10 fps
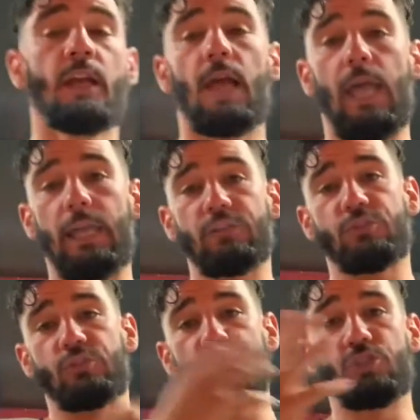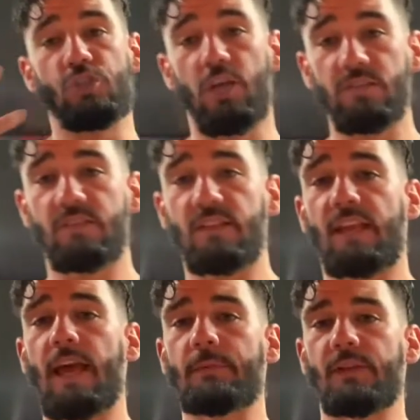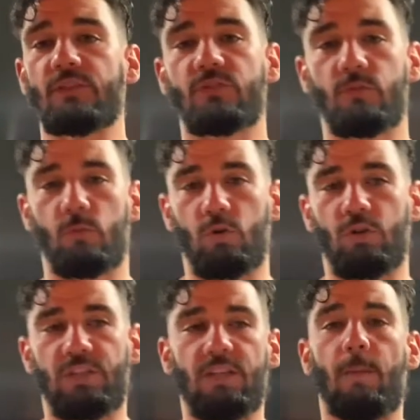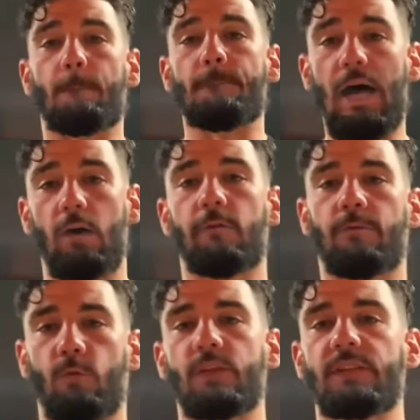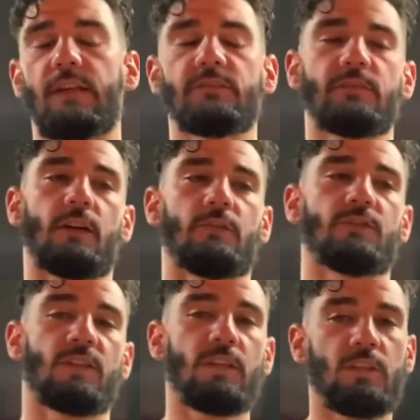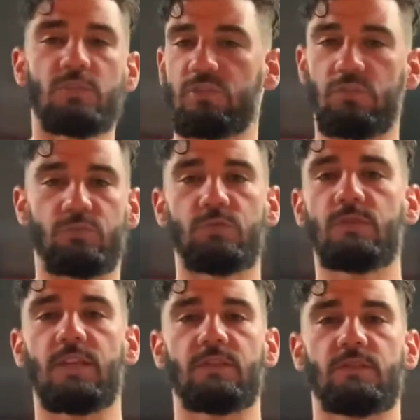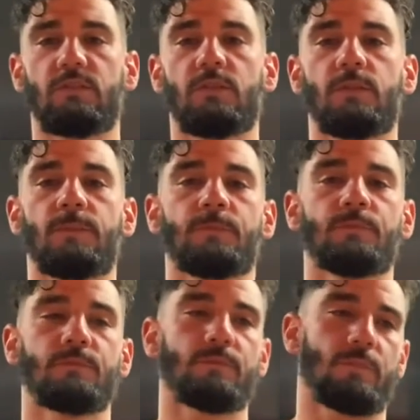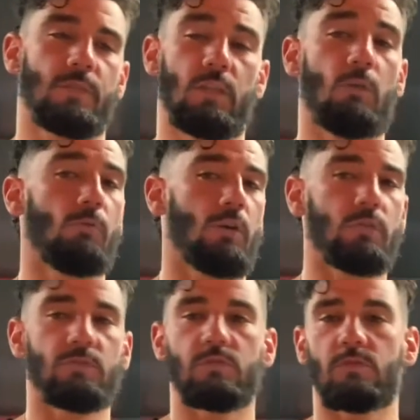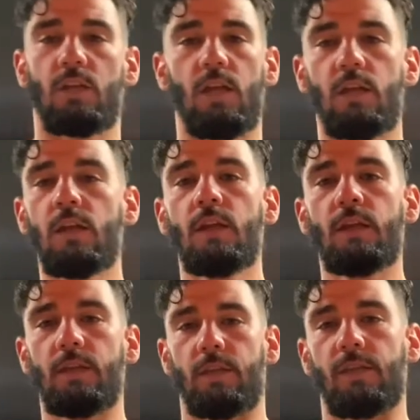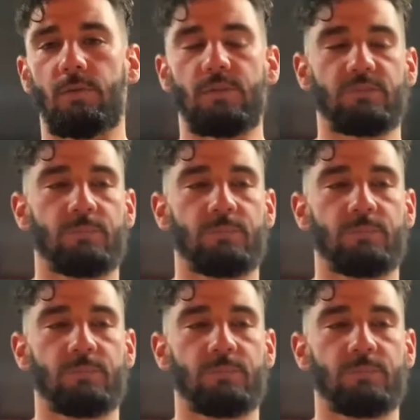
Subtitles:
and just the cabinets were looking about $40,000. Just those two things. Not walls, not... Anyways,